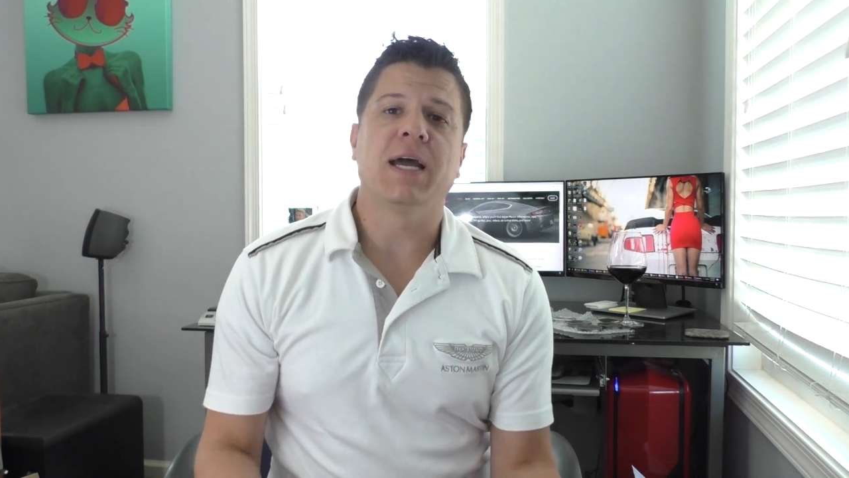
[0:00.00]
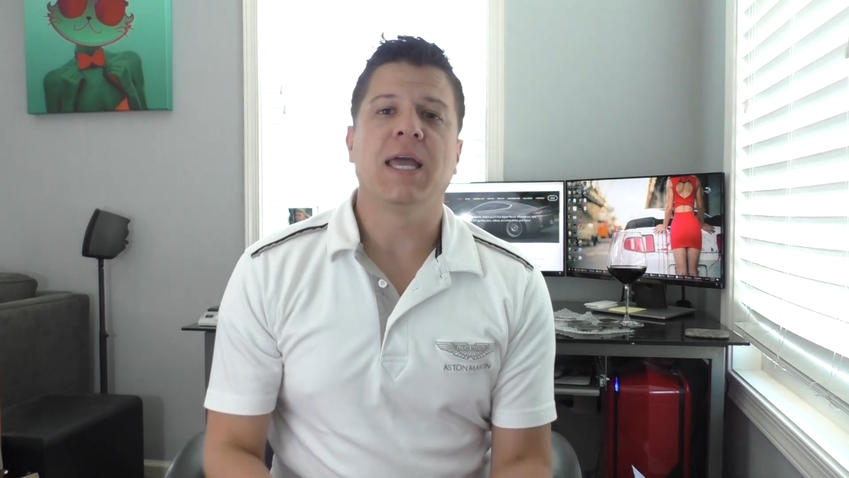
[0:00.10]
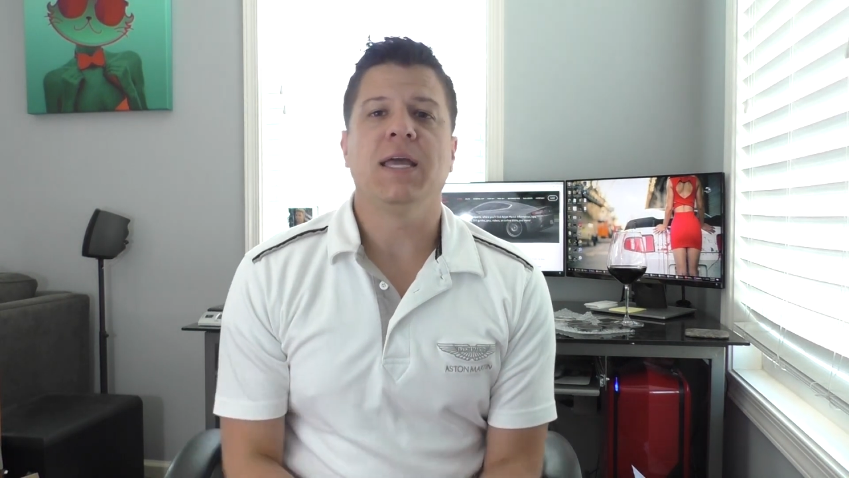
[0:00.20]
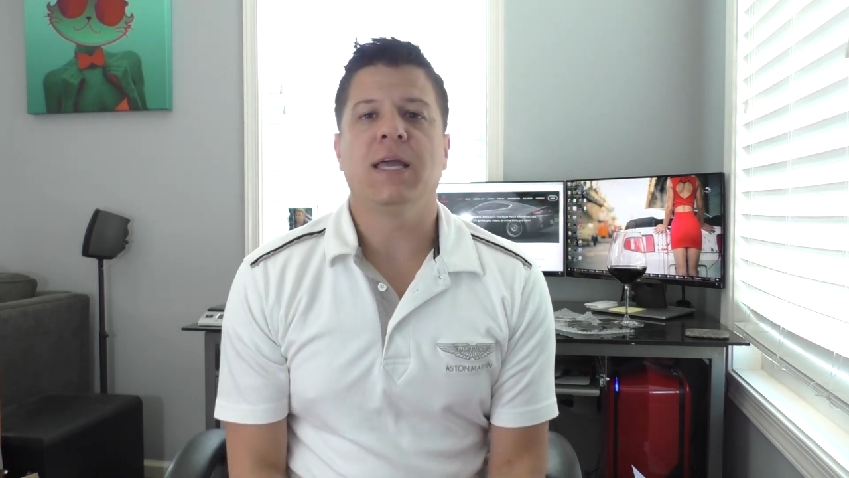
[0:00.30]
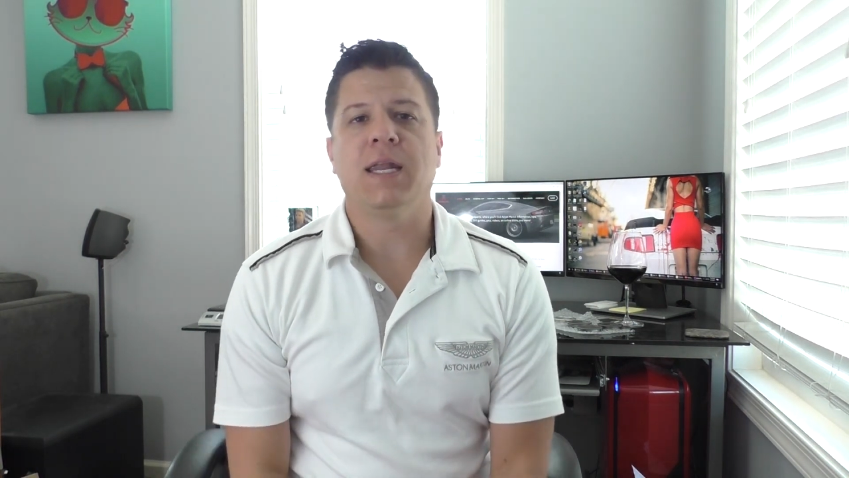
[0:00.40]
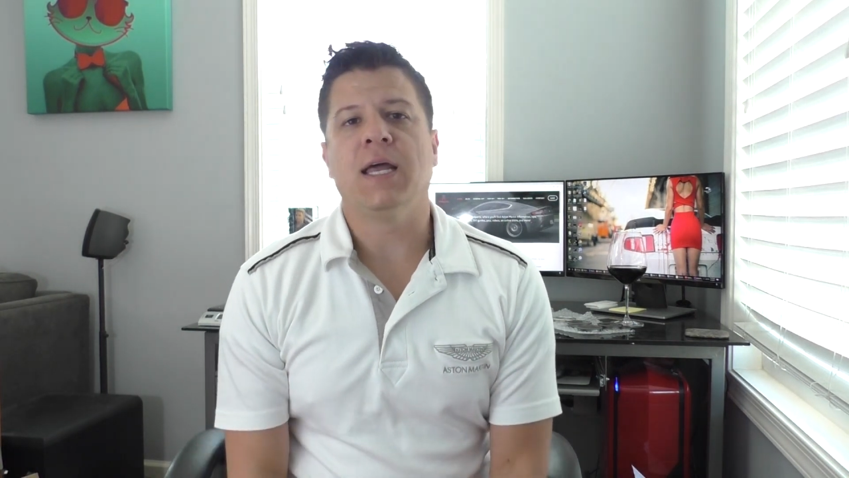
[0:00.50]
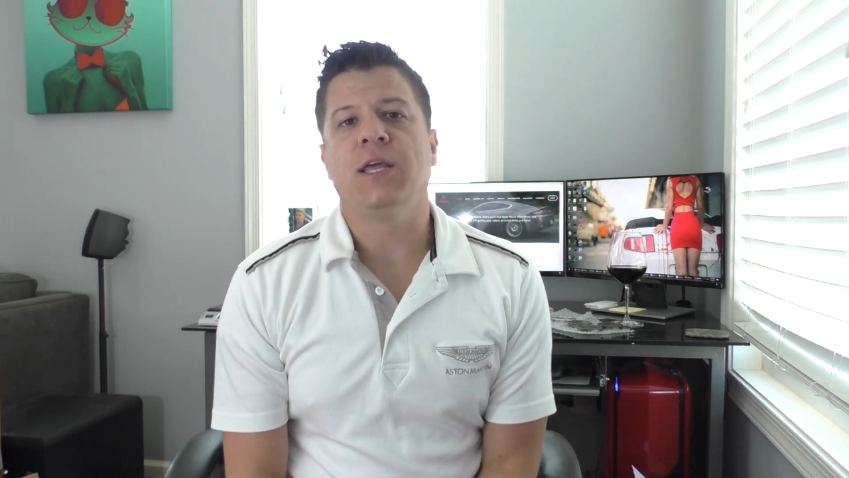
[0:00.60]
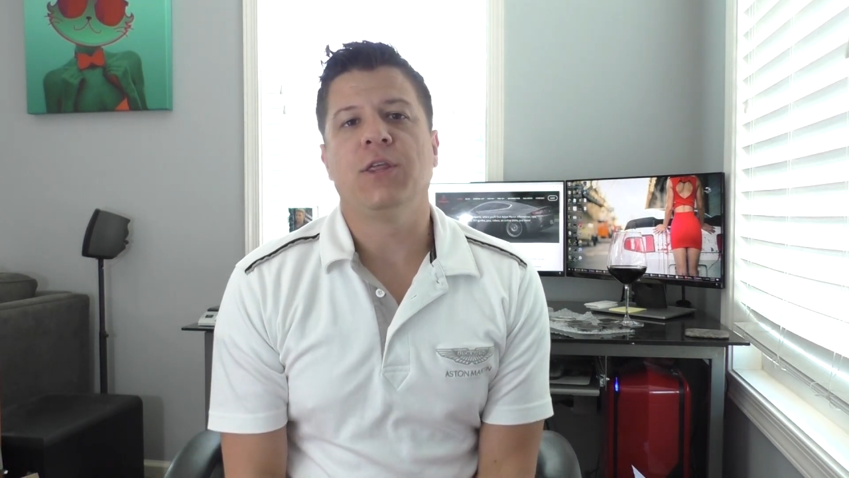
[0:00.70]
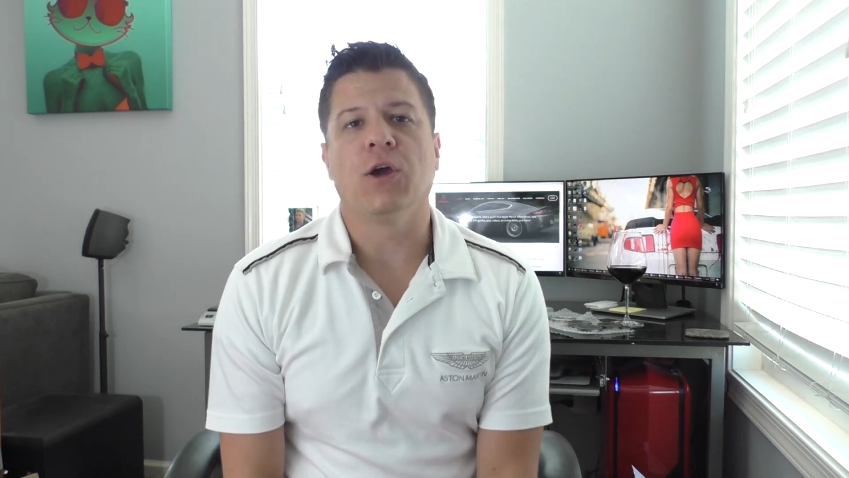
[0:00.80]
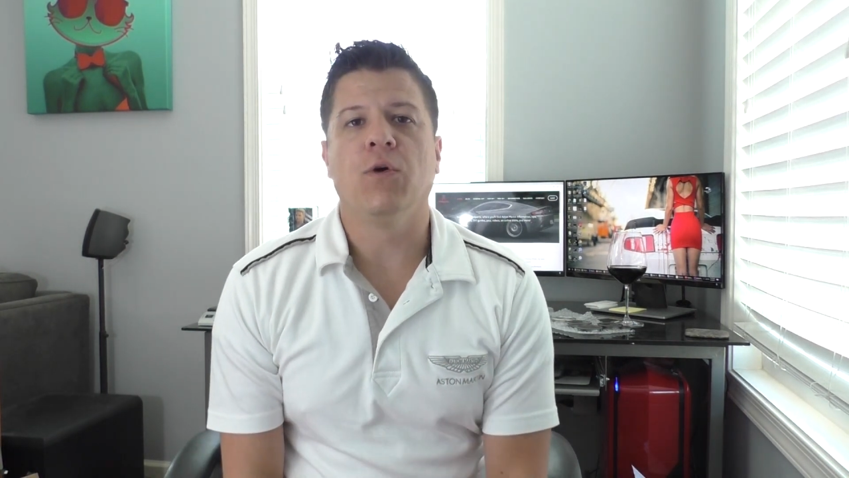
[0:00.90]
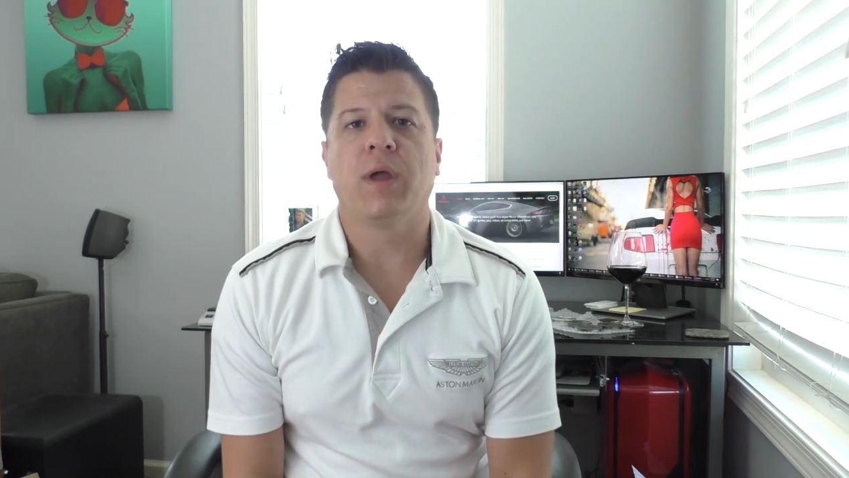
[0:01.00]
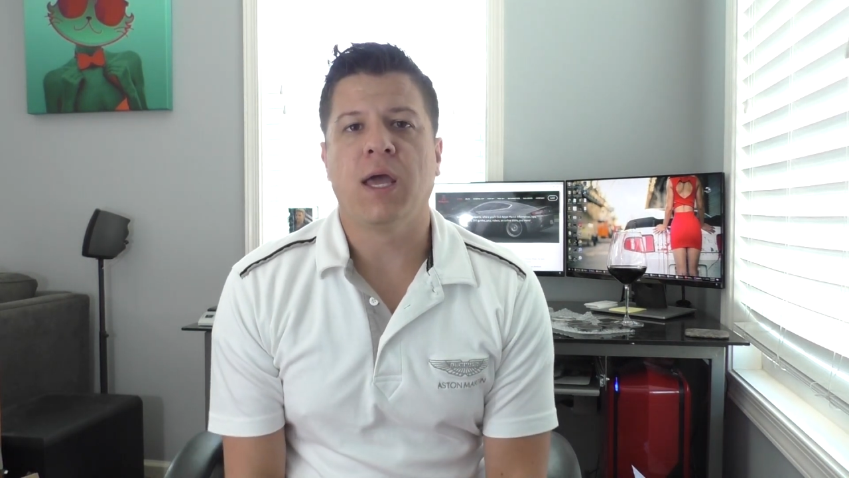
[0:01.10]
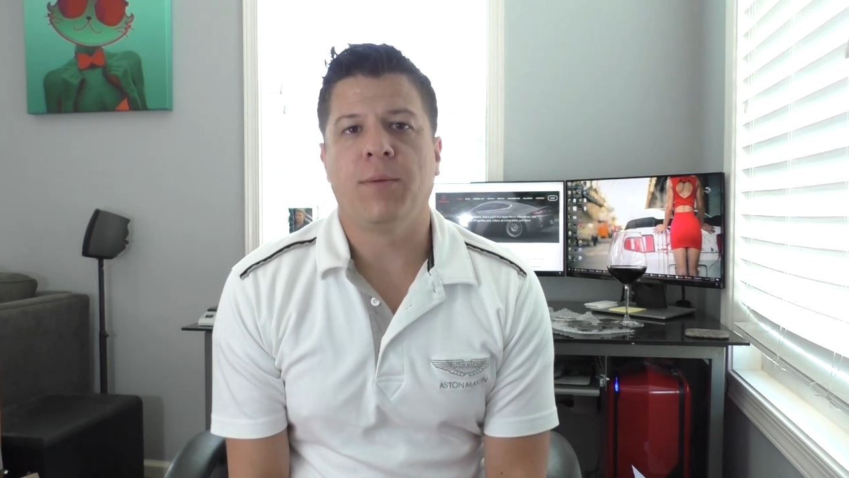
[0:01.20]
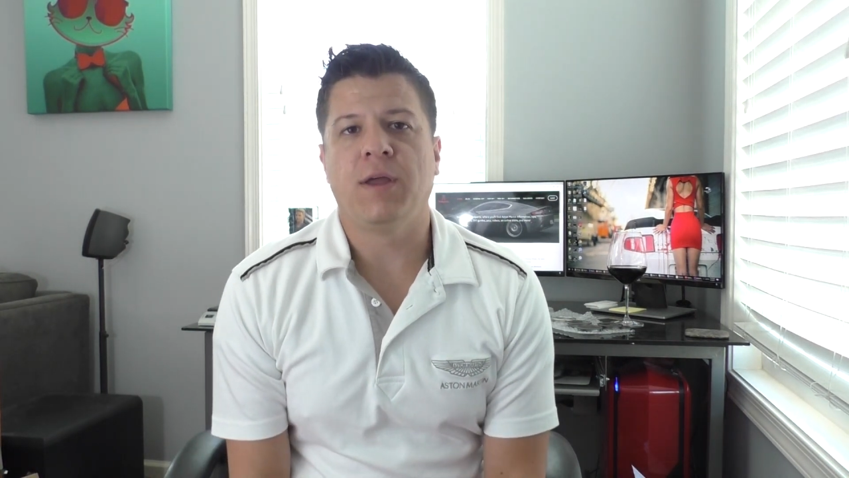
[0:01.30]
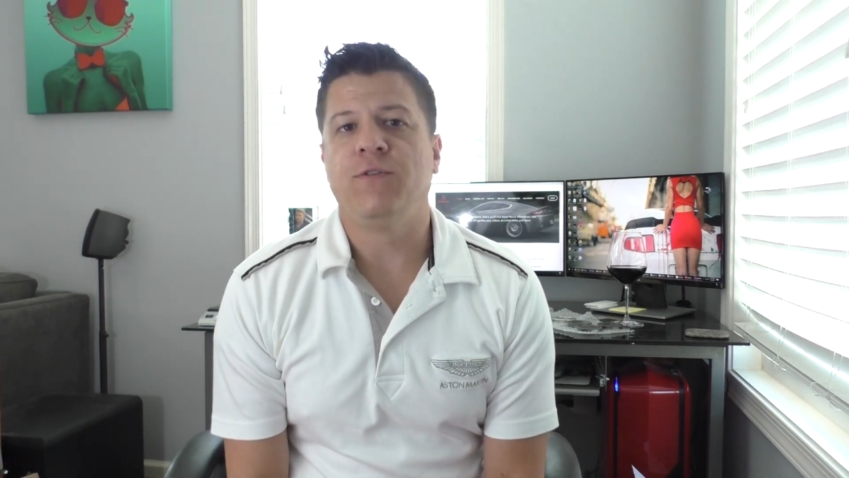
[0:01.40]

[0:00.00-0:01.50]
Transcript: I can get anything OEM.